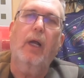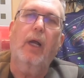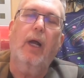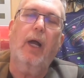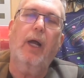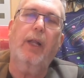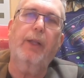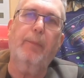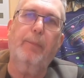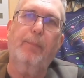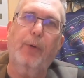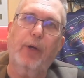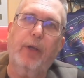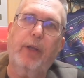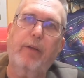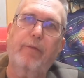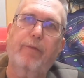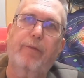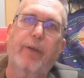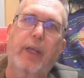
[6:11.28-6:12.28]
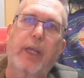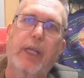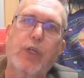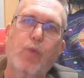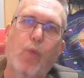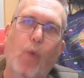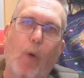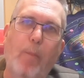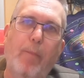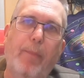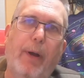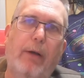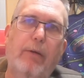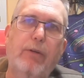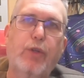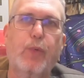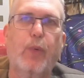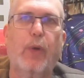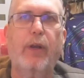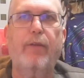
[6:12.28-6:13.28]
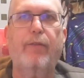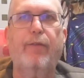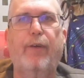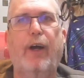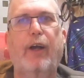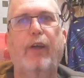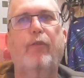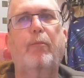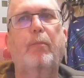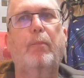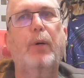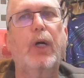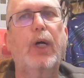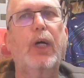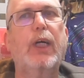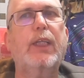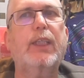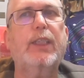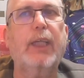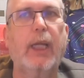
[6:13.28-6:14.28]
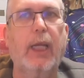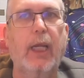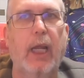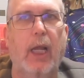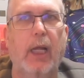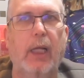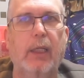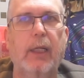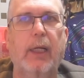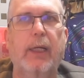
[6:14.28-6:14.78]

and the booking fee is £1.25 per ticket,